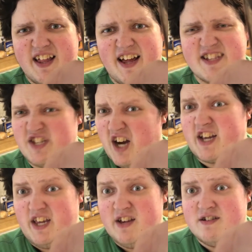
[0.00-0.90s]
that's
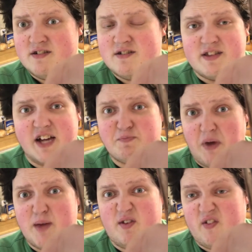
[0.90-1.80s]
yucky. That's
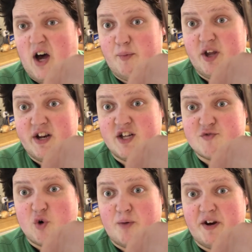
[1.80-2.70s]
baby vomit that's
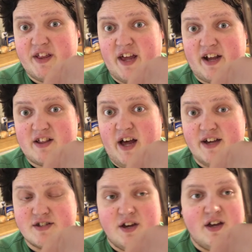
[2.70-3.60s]
forming in that
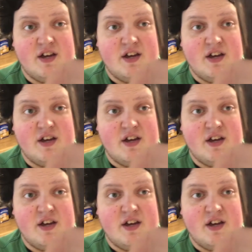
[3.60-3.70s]
glass.